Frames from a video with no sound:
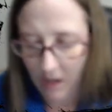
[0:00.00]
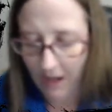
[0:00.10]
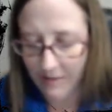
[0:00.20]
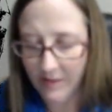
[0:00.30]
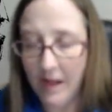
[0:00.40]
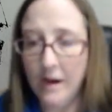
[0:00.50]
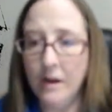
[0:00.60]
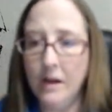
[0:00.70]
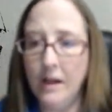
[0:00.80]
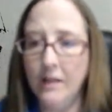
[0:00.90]
And then
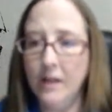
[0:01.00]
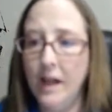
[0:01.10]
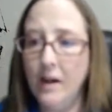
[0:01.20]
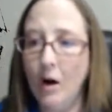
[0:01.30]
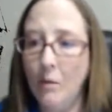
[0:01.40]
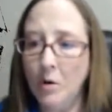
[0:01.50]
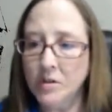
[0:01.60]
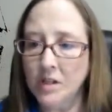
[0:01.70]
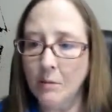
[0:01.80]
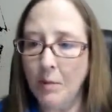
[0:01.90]
it
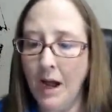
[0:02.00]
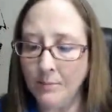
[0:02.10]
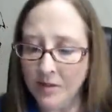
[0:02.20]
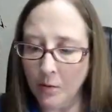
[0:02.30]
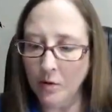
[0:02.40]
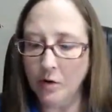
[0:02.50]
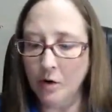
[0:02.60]
almost like pops out a little